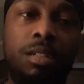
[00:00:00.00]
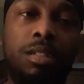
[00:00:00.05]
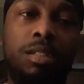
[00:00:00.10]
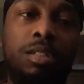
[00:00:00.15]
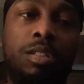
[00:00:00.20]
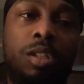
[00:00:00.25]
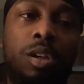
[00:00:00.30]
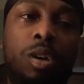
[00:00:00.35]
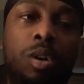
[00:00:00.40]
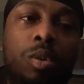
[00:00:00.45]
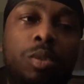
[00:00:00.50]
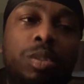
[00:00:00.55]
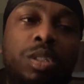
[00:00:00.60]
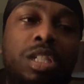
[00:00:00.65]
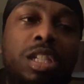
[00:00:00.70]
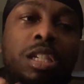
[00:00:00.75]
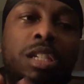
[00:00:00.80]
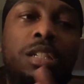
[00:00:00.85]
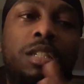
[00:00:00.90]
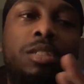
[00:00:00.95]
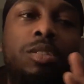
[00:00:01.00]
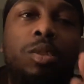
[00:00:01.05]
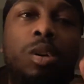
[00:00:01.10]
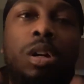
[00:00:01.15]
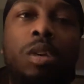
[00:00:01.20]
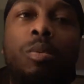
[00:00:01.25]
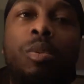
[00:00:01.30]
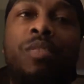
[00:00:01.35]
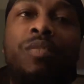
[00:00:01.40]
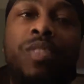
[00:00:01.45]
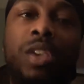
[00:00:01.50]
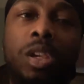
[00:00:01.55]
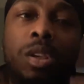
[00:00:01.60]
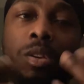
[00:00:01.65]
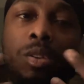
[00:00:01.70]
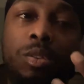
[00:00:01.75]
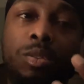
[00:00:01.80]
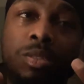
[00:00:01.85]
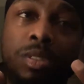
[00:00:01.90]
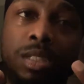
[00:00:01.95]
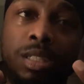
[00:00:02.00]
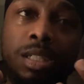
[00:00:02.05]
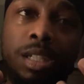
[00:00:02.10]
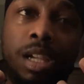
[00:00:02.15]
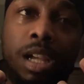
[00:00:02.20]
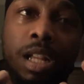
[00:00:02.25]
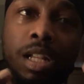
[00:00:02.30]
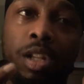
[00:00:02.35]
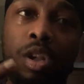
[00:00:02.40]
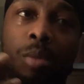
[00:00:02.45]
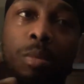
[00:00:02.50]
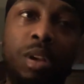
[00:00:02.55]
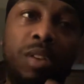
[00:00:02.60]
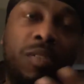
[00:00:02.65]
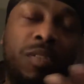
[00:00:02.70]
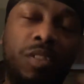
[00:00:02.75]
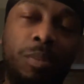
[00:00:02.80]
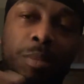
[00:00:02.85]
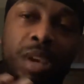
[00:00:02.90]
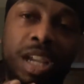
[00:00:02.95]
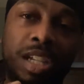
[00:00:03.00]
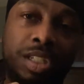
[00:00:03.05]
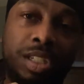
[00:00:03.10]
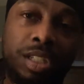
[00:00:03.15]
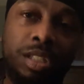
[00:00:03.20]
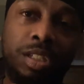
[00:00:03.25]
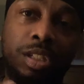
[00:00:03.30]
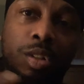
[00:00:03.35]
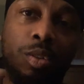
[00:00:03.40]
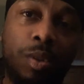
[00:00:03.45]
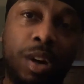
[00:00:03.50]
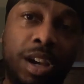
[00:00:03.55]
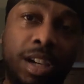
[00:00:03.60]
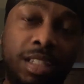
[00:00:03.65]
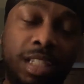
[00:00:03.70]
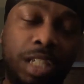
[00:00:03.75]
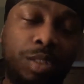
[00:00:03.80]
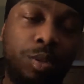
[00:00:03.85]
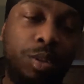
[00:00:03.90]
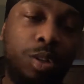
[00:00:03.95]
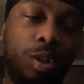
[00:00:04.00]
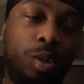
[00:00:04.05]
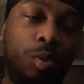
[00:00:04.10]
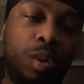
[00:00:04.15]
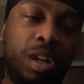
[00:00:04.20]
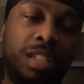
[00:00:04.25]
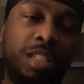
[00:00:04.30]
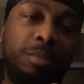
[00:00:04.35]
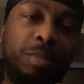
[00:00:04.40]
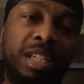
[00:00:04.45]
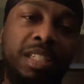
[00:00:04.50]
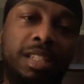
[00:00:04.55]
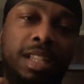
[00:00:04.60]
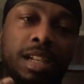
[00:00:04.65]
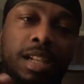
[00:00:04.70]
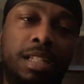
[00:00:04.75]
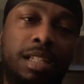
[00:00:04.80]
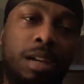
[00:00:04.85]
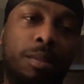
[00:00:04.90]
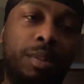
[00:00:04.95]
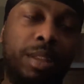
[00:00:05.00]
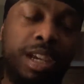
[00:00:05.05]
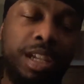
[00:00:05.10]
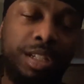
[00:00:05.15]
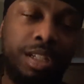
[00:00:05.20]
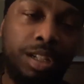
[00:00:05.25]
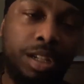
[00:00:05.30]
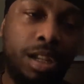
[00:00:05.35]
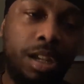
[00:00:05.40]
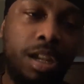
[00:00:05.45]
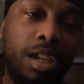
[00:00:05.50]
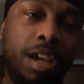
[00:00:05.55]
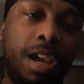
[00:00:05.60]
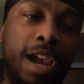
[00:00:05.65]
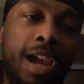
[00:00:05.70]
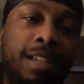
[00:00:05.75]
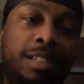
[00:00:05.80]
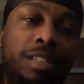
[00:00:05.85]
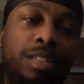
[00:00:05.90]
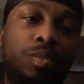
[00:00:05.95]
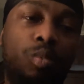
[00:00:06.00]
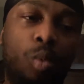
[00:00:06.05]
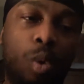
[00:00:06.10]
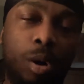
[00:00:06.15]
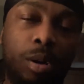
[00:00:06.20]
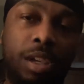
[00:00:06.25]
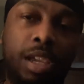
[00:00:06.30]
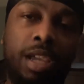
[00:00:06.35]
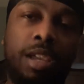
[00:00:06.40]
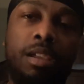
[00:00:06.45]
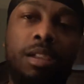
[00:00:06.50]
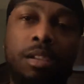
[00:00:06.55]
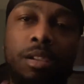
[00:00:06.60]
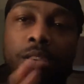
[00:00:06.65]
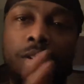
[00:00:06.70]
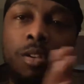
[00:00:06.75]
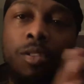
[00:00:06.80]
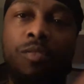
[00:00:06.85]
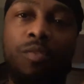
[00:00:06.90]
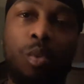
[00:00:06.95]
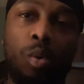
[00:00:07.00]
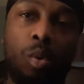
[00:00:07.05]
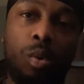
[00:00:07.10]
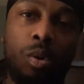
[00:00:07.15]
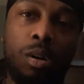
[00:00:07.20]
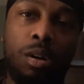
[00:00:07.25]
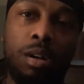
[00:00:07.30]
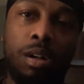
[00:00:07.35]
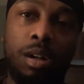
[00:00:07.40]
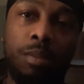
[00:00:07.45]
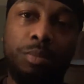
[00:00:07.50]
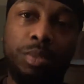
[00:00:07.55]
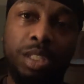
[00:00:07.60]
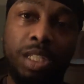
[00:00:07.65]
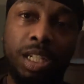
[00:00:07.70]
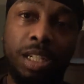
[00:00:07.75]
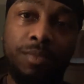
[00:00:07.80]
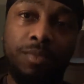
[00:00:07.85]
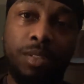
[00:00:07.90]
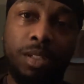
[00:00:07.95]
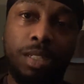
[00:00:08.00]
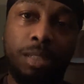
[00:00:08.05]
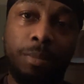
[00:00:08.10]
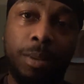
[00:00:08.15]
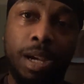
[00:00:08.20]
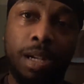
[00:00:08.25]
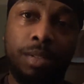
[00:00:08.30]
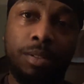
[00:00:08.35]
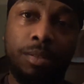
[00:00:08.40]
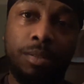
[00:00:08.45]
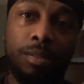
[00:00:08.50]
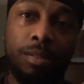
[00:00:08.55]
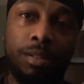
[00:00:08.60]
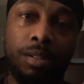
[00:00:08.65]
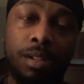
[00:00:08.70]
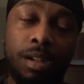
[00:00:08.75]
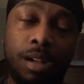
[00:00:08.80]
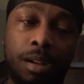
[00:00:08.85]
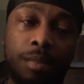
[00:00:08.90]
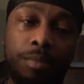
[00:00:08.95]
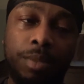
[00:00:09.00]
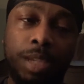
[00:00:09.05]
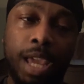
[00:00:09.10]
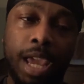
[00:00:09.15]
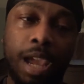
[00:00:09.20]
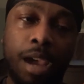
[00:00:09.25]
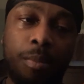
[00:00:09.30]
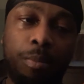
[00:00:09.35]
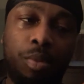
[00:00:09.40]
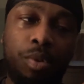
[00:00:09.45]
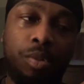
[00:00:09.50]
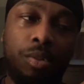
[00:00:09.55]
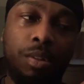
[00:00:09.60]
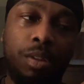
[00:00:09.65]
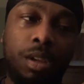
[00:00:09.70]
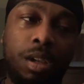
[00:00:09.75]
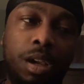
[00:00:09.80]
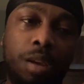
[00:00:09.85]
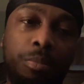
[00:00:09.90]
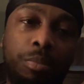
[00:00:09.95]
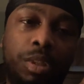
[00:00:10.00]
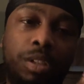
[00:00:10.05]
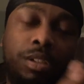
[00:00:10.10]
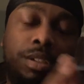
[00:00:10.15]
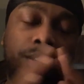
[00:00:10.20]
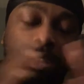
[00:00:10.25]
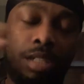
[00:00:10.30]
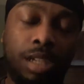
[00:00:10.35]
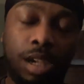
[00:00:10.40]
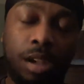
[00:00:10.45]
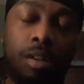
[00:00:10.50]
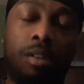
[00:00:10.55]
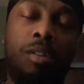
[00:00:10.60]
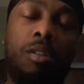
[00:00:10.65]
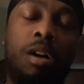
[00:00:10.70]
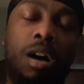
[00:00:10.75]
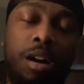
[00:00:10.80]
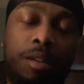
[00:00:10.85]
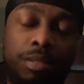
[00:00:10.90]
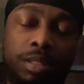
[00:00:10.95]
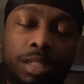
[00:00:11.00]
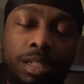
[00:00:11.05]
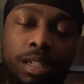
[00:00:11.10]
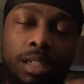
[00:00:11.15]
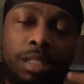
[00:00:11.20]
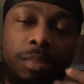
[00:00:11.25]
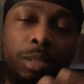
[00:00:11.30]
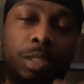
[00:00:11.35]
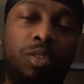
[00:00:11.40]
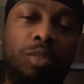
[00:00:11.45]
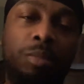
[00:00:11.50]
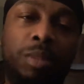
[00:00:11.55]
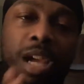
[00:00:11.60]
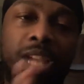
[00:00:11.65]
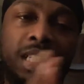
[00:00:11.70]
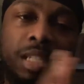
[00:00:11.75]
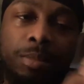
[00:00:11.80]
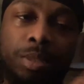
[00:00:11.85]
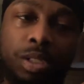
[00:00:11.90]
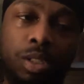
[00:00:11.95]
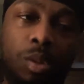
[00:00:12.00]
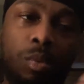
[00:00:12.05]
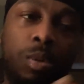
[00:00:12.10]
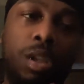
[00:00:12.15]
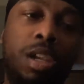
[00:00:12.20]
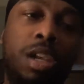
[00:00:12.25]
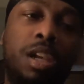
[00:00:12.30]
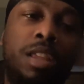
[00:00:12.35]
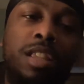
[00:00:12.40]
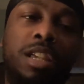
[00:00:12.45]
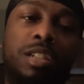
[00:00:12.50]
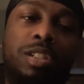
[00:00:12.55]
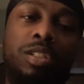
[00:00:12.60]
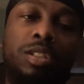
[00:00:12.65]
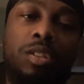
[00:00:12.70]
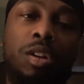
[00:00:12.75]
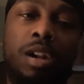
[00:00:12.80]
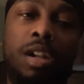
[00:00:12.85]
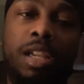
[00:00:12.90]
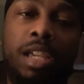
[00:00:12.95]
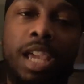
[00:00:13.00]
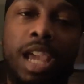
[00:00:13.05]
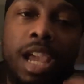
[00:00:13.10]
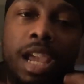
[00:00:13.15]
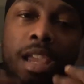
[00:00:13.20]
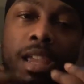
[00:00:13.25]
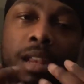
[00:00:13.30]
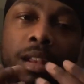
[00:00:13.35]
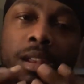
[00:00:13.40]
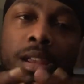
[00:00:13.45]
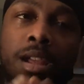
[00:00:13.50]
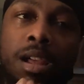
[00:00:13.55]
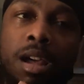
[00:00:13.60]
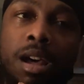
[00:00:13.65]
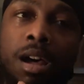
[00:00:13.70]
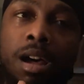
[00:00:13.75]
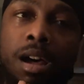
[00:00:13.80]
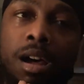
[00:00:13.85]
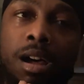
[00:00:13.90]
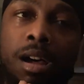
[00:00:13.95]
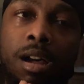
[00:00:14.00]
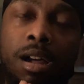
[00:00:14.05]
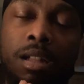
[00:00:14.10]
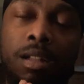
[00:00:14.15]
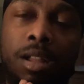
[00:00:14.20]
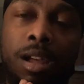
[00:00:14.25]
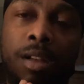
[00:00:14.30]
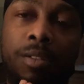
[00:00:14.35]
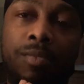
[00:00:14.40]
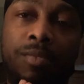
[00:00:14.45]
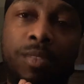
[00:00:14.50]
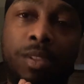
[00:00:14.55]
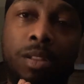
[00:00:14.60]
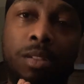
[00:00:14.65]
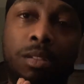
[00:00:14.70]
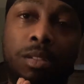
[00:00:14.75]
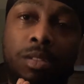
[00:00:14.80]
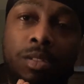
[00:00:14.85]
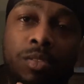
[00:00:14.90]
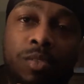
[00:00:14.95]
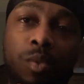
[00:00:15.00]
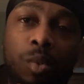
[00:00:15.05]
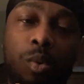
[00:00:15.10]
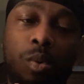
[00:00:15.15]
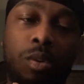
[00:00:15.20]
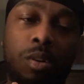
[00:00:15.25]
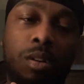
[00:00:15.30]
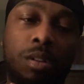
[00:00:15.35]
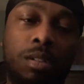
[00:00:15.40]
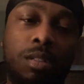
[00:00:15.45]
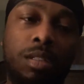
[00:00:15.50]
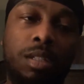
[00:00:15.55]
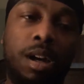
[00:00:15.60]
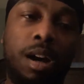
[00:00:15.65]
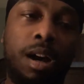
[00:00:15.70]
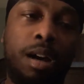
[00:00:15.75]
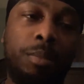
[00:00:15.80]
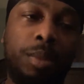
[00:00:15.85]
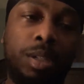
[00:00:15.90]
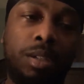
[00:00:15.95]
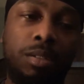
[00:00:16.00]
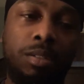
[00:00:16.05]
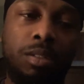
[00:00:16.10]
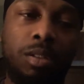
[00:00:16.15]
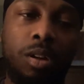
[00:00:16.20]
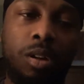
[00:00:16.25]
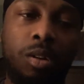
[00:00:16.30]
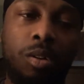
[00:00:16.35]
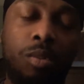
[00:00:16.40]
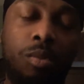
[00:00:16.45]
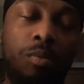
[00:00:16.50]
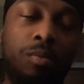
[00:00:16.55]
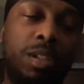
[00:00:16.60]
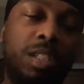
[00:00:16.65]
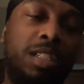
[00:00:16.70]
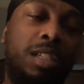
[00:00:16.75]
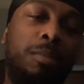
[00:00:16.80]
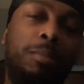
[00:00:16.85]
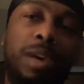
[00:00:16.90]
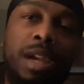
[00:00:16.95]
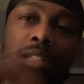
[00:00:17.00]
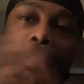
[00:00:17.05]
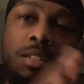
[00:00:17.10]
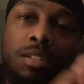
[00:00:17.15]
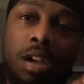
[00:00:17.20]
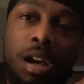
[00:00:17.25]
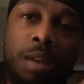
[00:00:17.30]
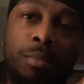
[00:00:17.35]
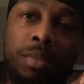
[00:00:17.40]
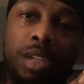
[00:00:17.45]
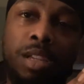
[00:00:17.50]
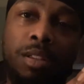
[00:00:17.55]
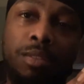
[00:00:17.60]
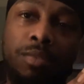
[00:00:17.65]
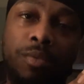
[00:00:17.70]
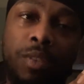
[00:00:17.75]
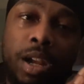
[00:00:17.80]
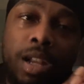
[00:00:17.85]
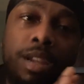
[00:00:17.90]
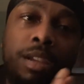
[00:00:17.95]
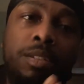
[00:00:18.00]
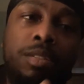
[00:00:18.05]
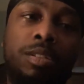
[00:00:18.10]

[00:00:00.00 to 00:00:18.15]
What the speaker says: So she sort of reveals a little bit of information to Grace. As we know, Grace is basically like a double agent as she's working for Chief Inspector Campbell. But you could tell, obviously, especially from last episode, that she's starting to gain a lot of feelings for Tommy. So let's get back to Tommy and Freddie.